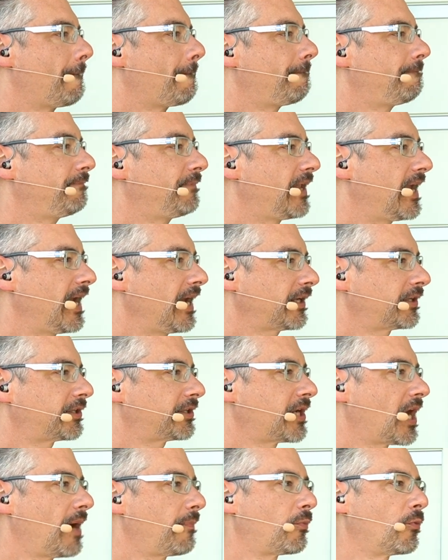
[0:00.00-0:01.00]

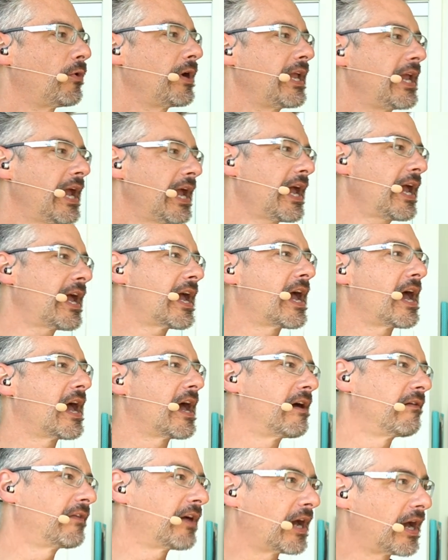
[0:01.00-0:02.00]
Next up we
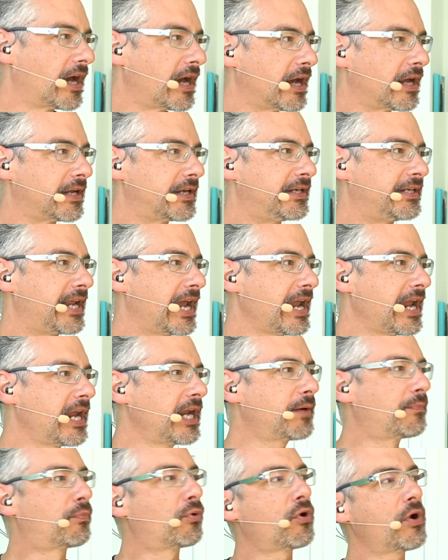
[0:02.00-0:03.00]
have
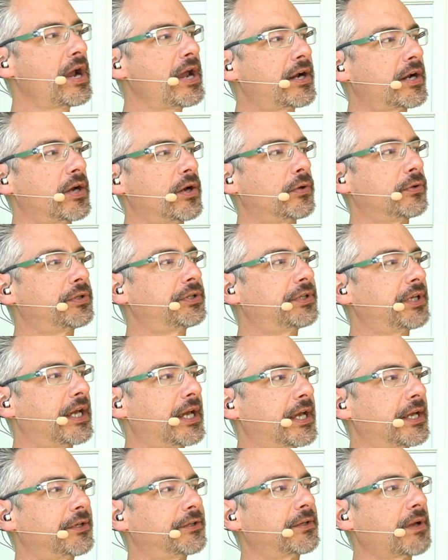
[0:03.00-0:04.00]
Dade Preto
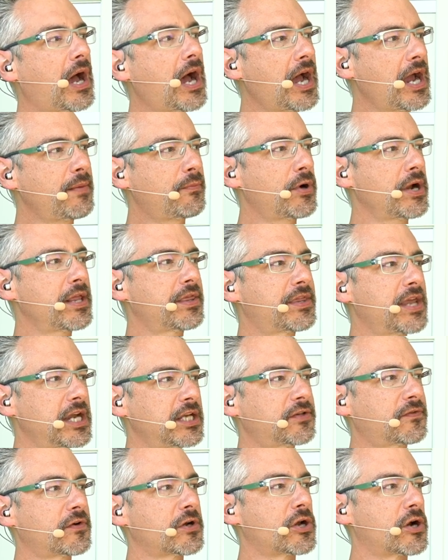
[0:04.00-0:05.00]
says, hi Brent,
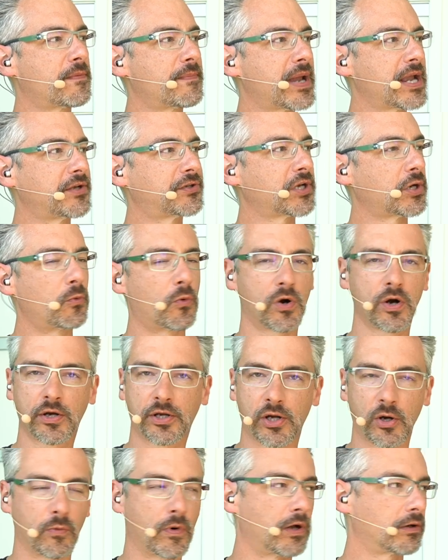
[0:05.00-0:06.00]
thanks for your amazing
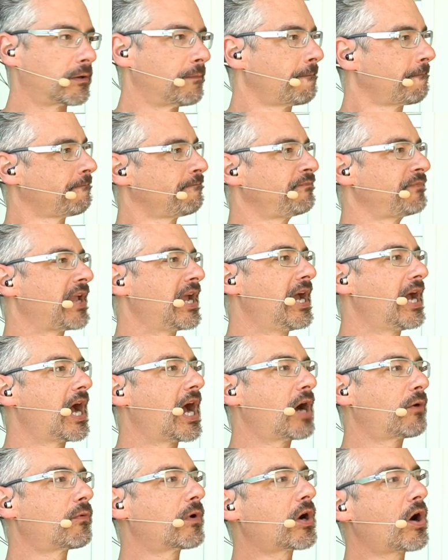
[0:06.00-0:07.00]
work. You're welcome.
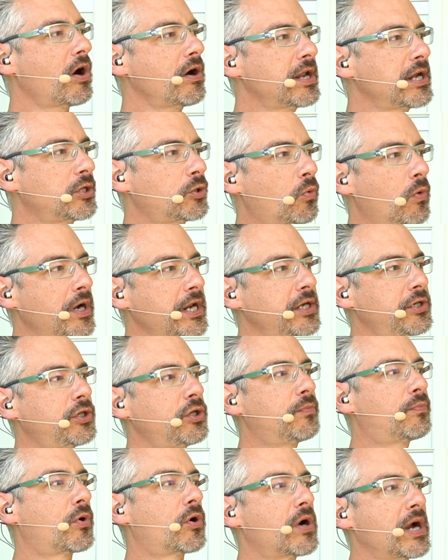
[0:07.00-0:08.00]
Regarding
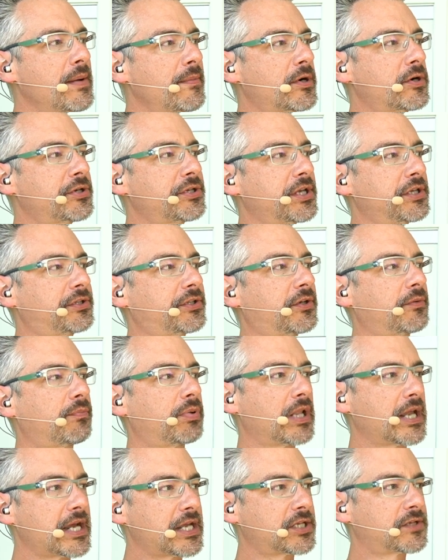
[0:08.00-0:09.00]
22 parameter sensitive
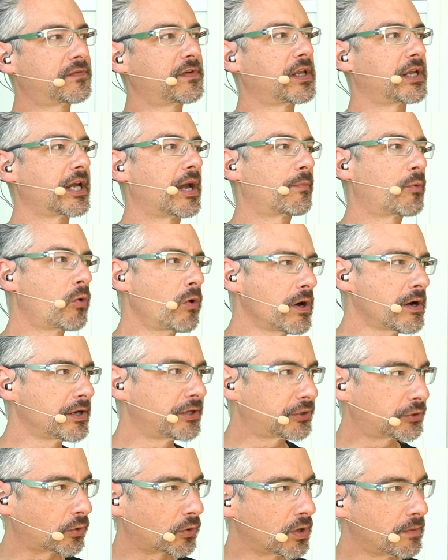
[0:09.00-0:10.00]
plans filling up Query
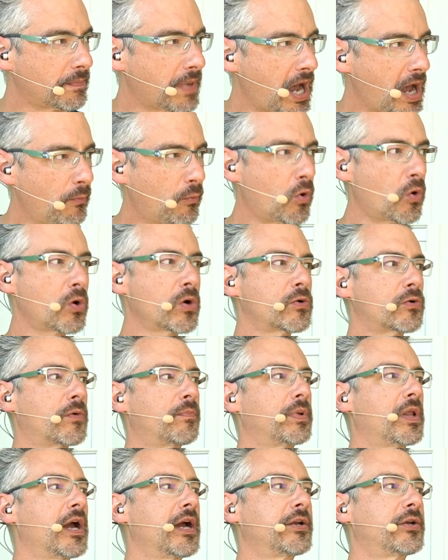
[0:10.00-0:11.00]
Store, Bob Ward
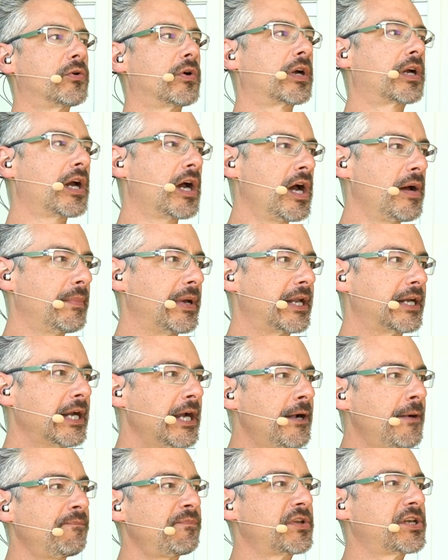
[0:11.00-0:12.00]
replied to a comment
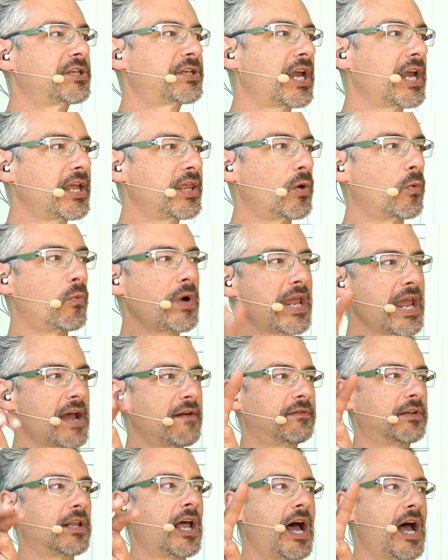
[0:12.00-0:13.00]
saying that we
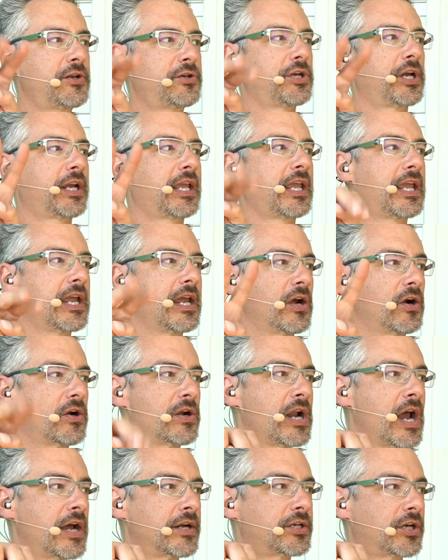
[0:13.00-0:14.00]
have logic here
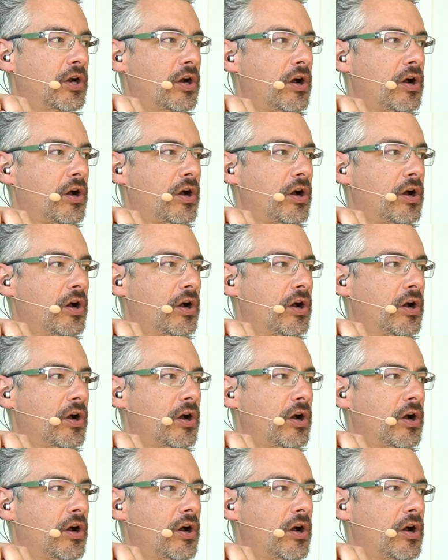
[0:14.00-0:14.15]
not to